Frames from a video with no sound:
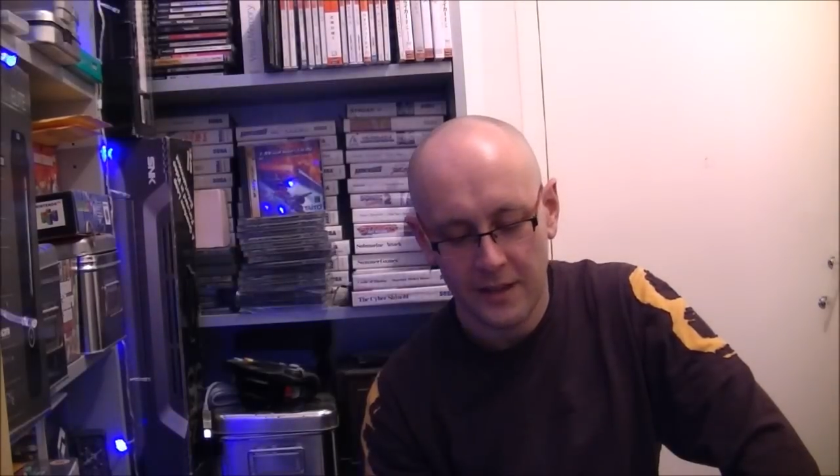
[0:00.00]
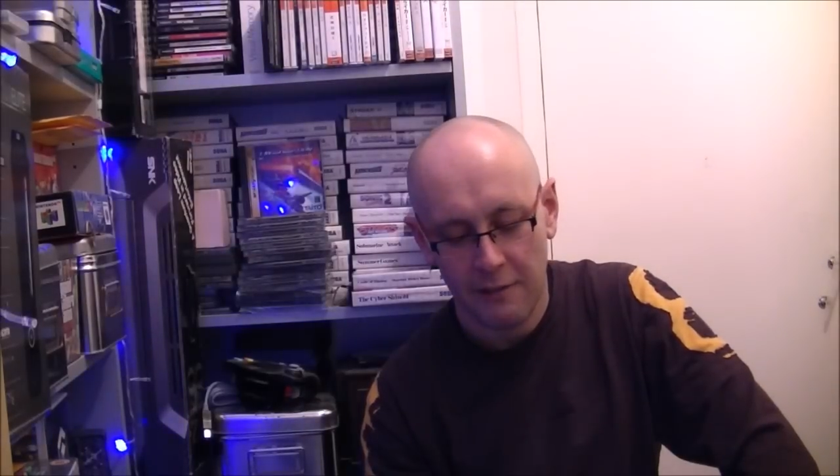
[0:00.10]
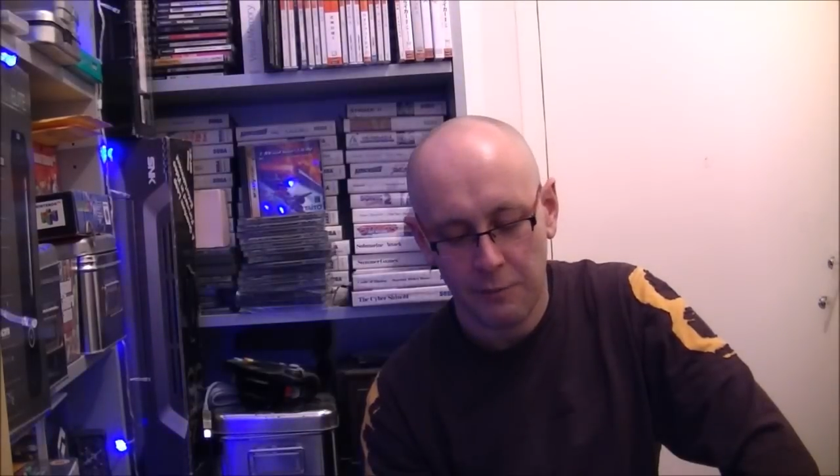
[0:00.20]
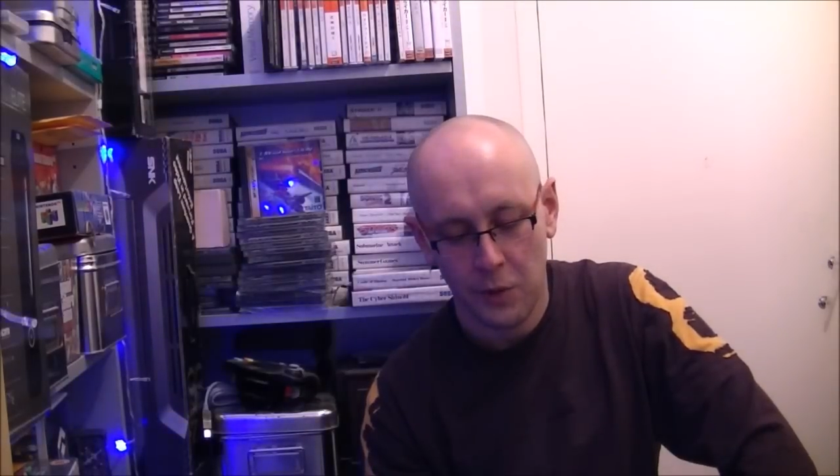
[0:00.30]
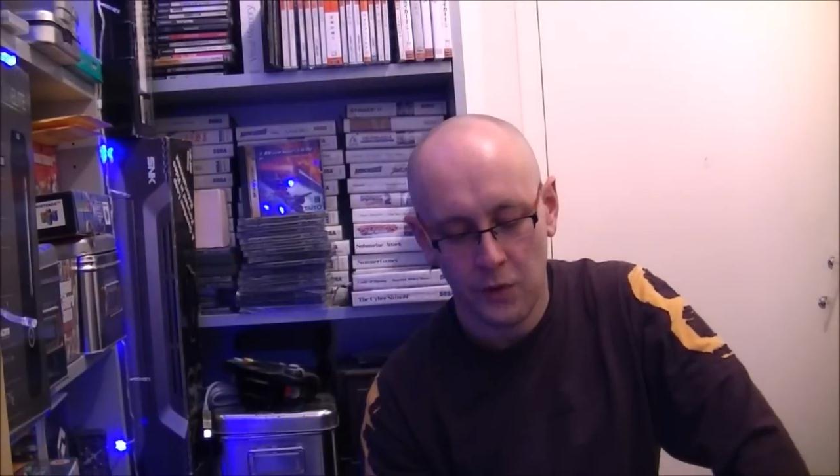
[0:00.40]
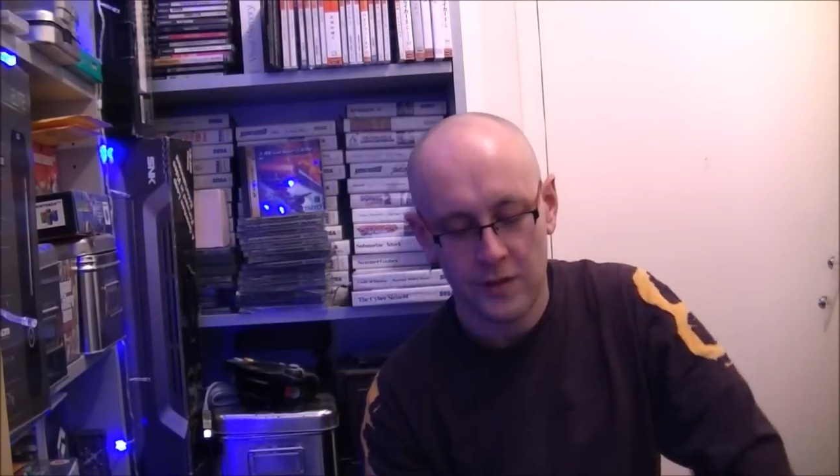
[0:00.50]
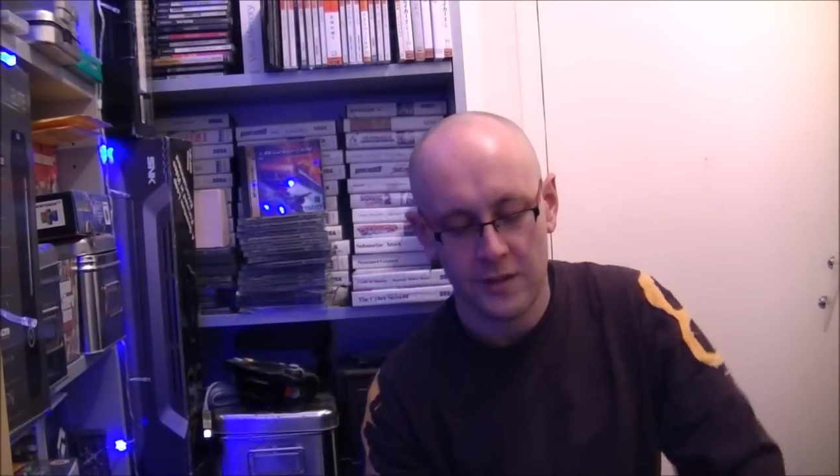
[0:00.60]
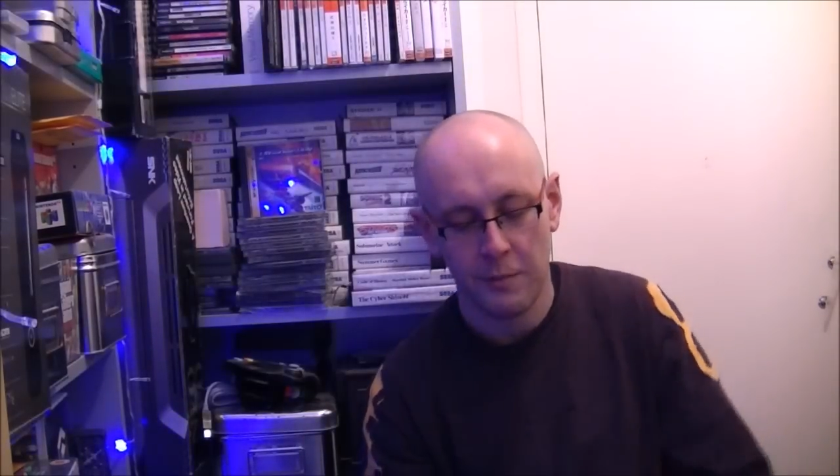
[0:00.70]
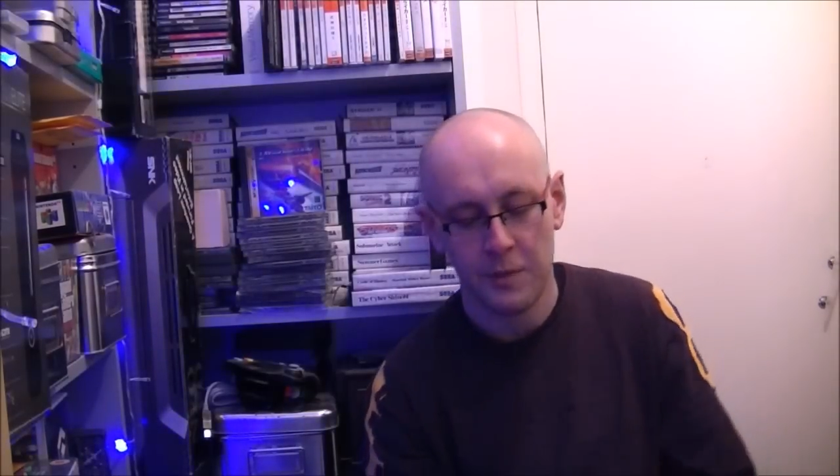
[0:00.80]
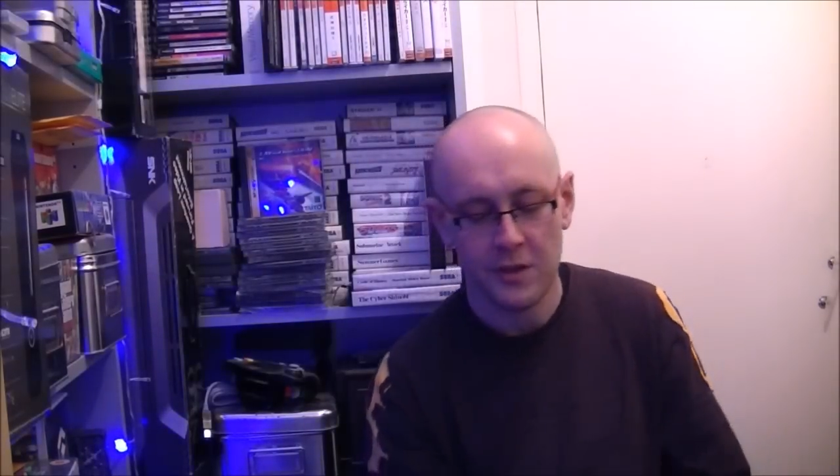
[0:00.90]
I've put this
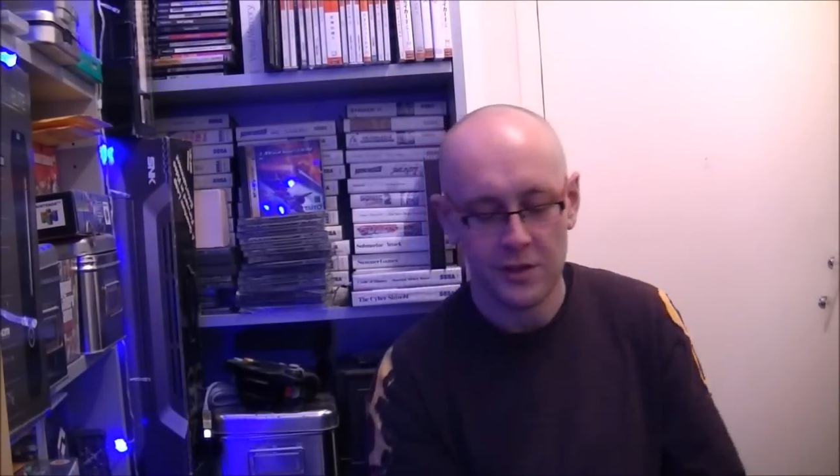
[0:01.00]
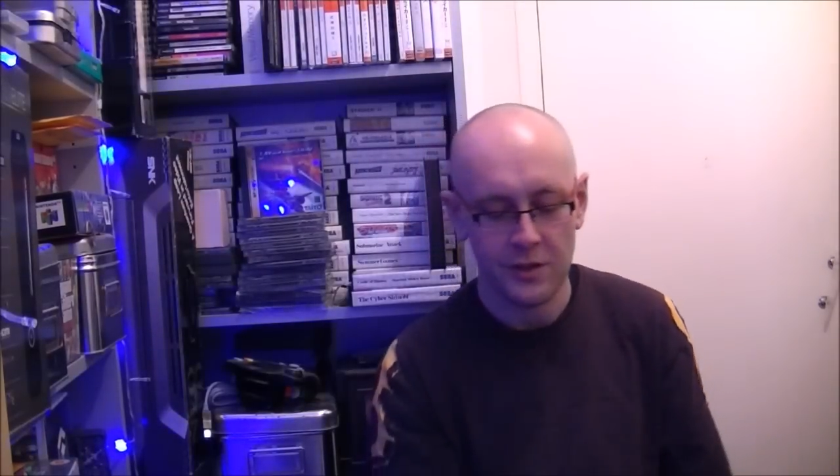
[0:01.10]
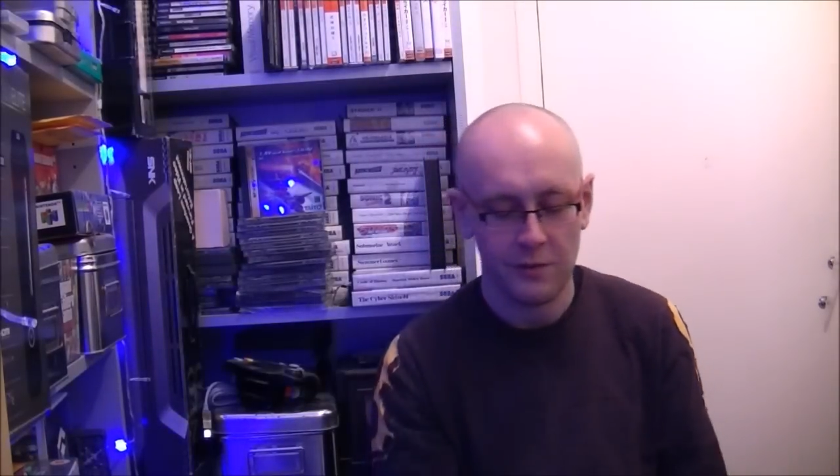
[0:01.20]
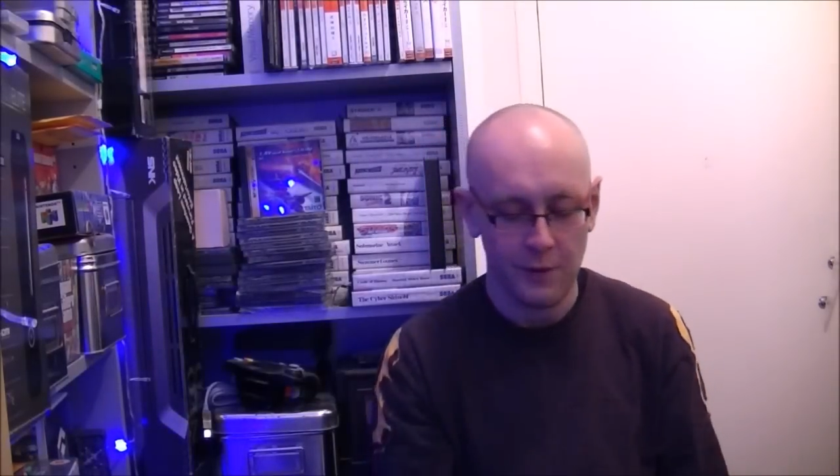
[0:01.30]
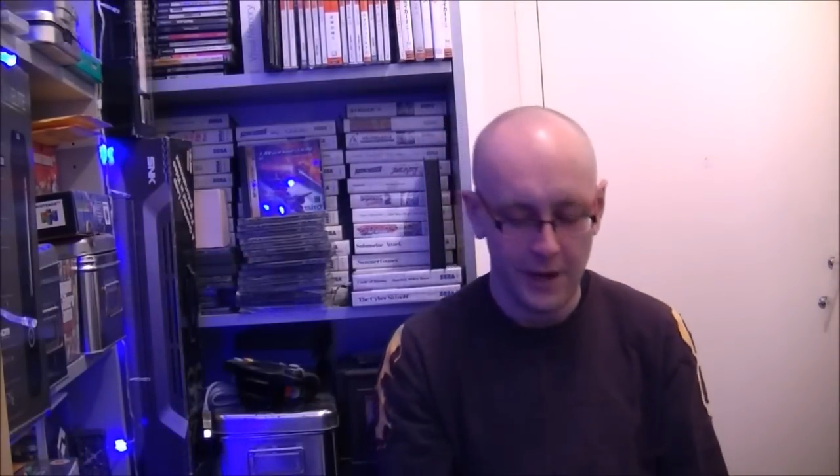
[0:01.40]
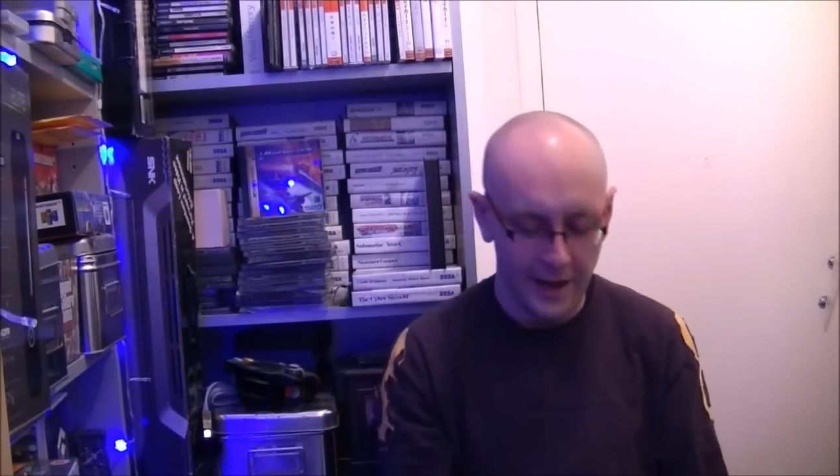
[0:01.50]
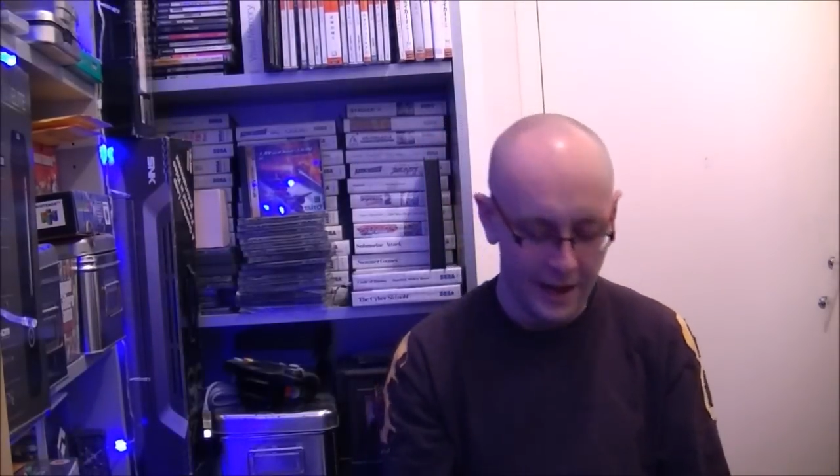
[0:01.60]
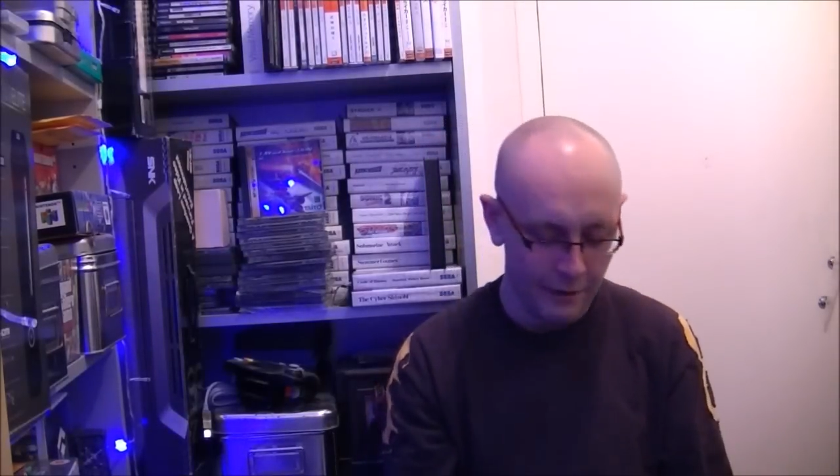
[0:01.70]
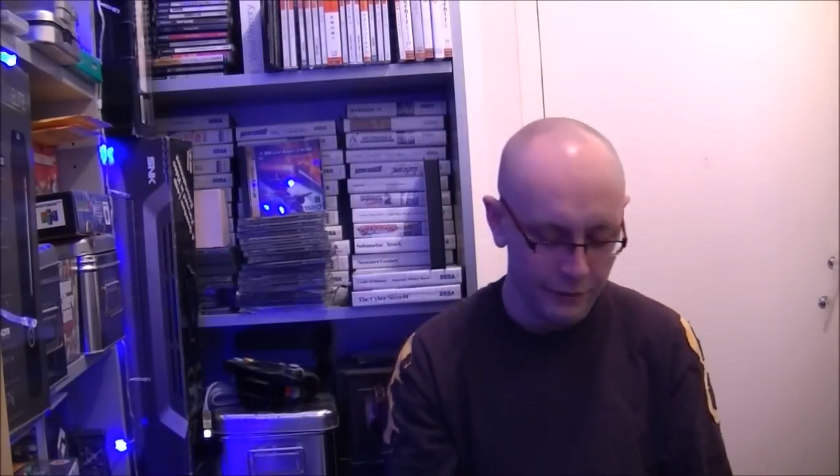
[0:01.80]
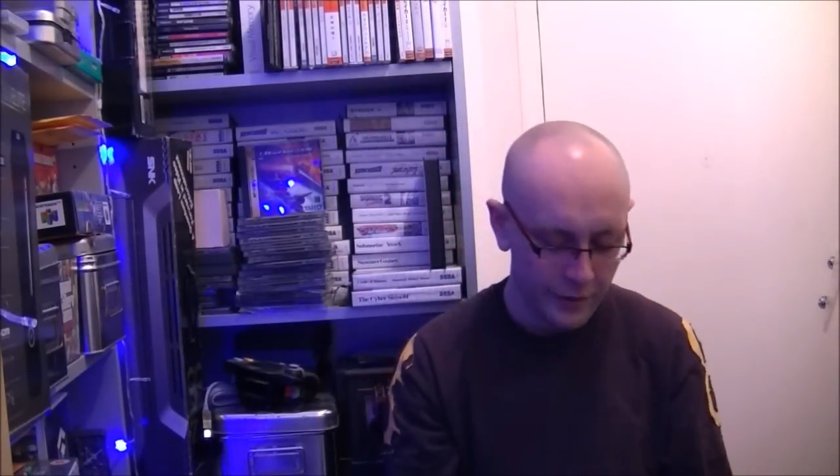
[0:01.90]
in the position where I
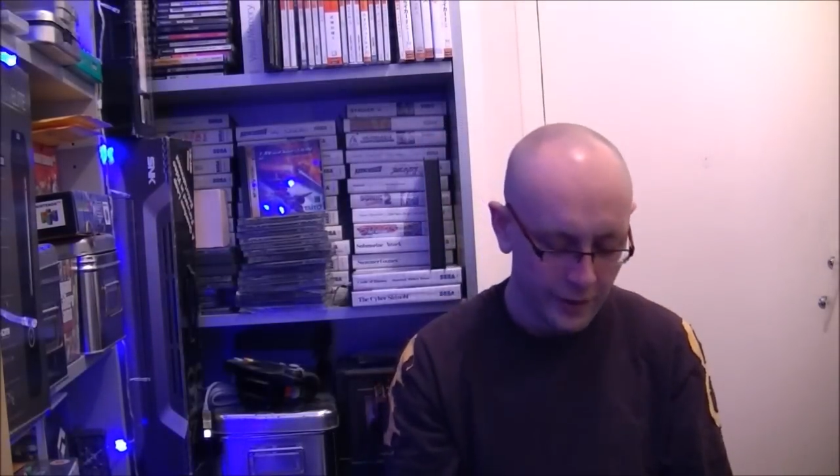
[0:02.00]
have.